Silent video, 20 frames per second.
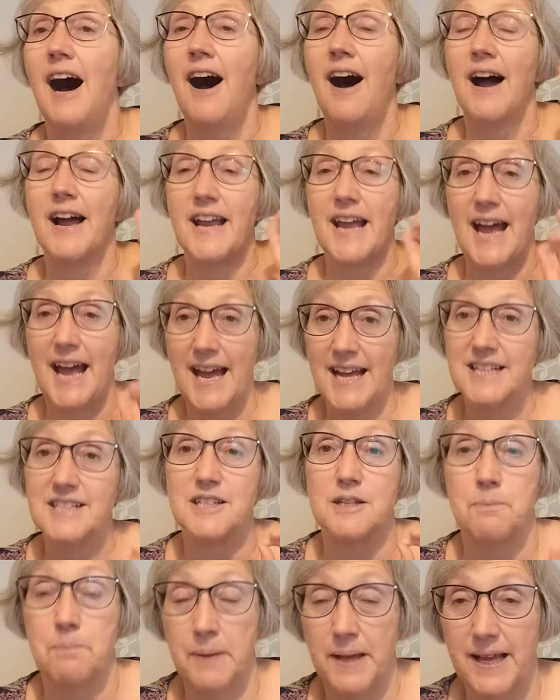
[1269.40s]
I
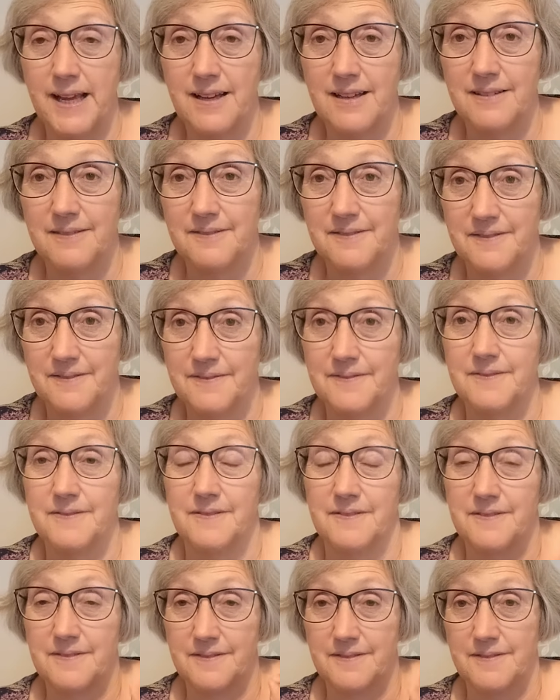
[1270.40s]
had to pick
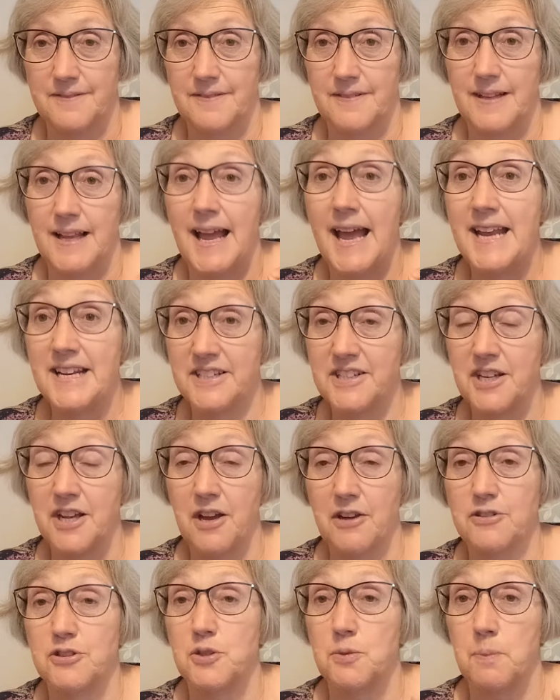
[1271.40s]
Enter
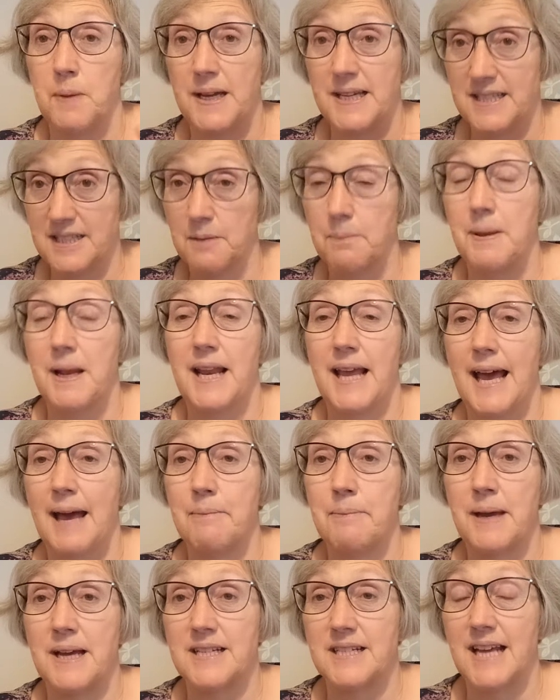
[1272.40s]
Ghost by Isabella
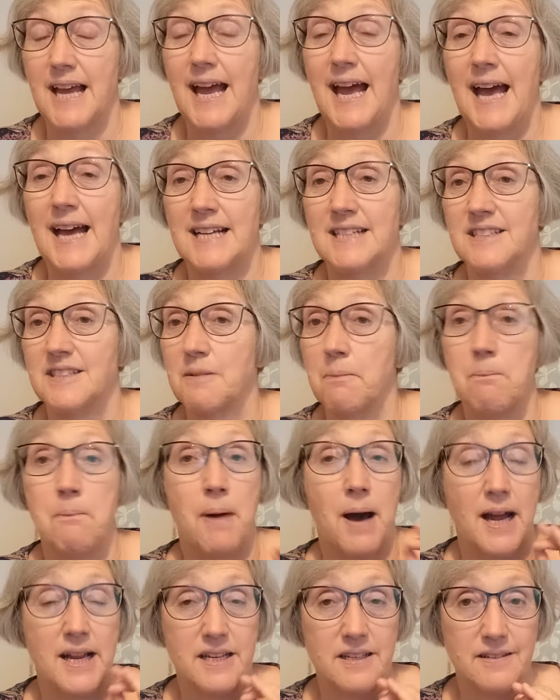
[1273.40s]
Hammad as
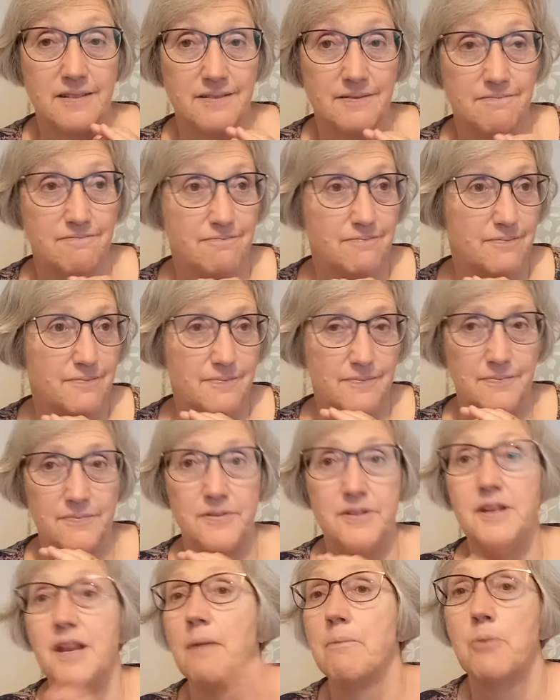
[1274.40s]
my
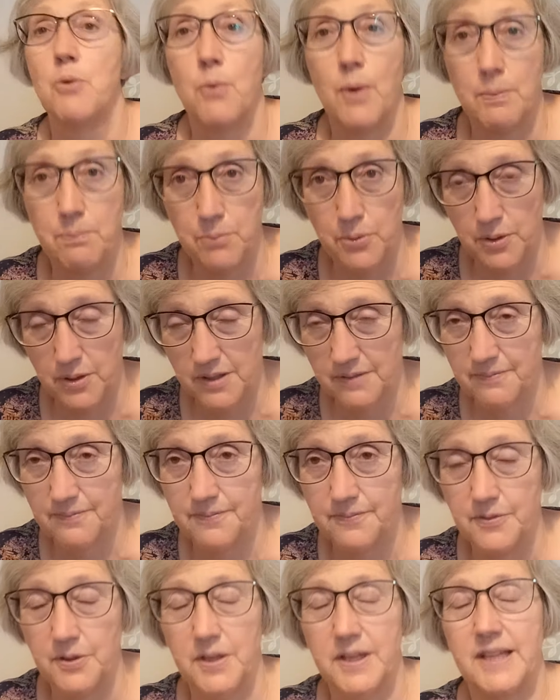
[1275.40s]
number one book
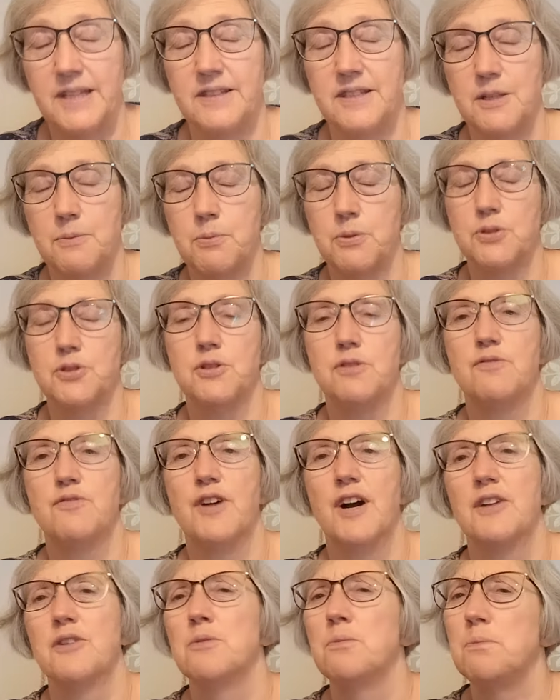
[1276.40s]
in this BookTube
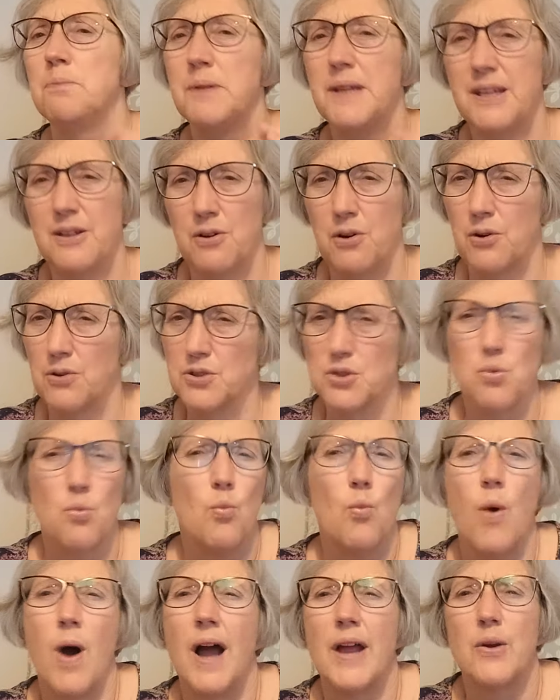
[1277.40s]
final. Because
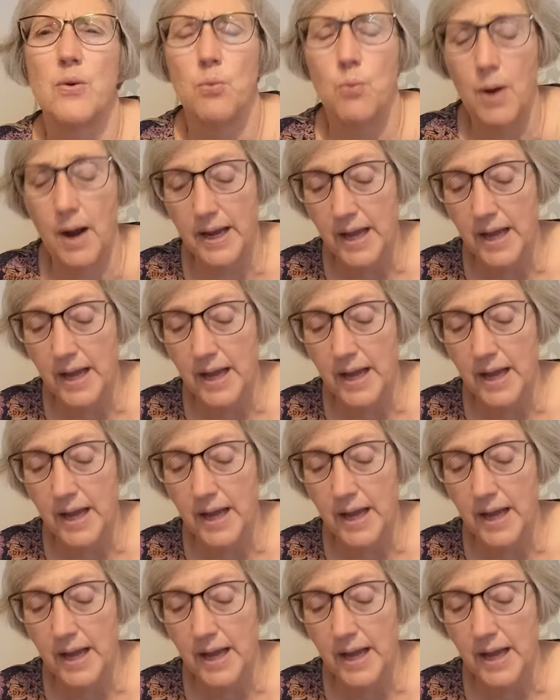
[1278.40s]
why?